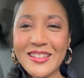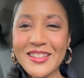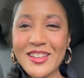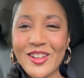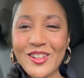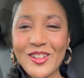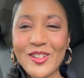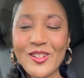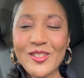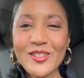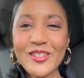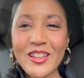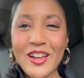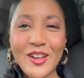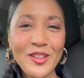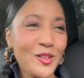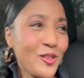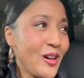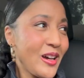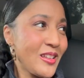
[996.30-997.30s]

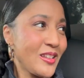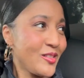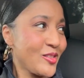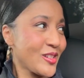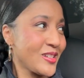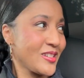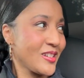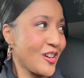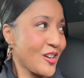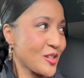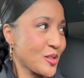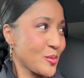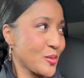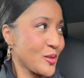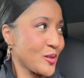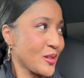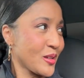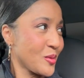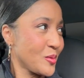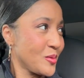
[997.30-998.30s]
Y'all know I love a good arts
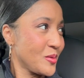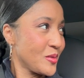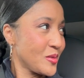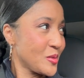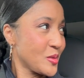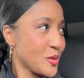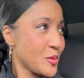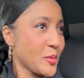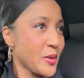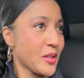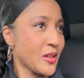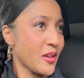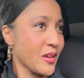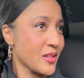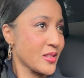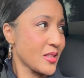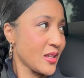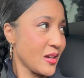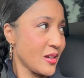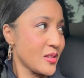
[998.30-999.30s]
building. What you mean the
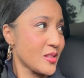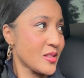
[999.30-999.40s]
guest house?